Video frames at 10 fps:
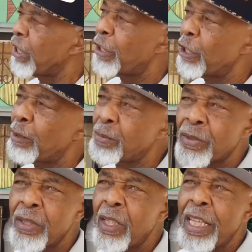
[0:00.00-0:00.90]
herbs
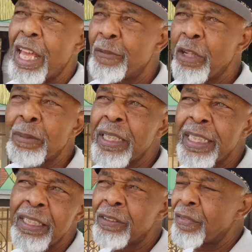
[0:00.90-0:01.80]
and
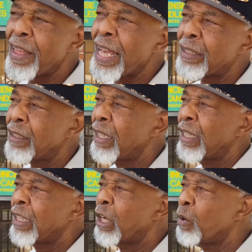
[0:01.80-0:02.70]
remedies that
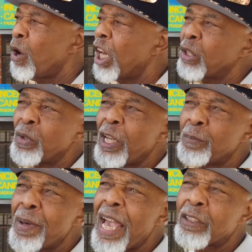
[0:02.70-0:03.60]
go all the way
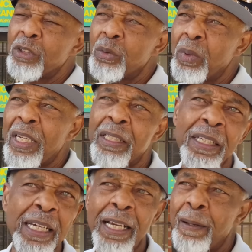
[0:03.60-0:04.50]
back to what
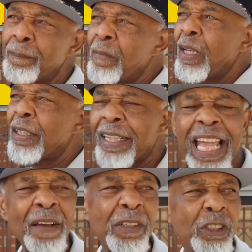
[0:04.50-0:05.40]
the
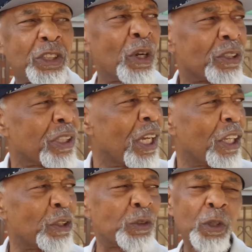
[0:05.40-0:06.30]
Catholic Church
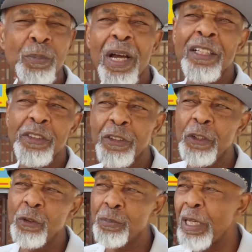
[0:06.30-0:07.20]
used to
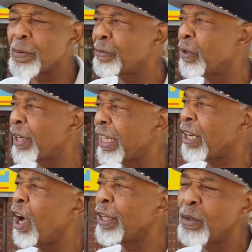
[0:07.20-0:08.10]
prosecute people for, they
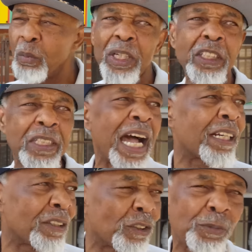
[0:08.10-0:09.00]
called them witch
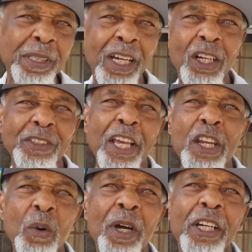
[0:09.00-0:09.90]
doctors, because they
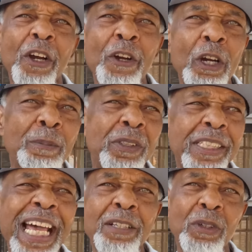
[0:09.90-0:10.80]
know what herbs,
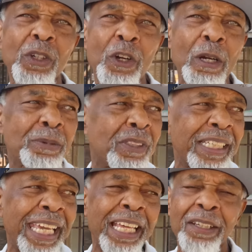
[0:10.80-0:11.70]
natural herbs, to
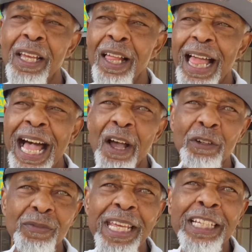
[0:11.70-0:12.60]
get out
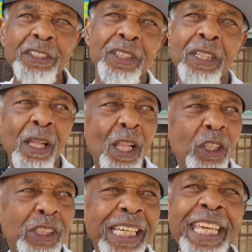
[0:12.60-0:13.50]
of nature
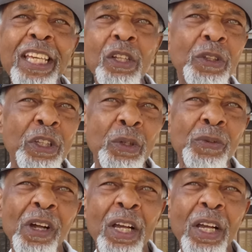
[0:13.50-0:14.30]
to heal you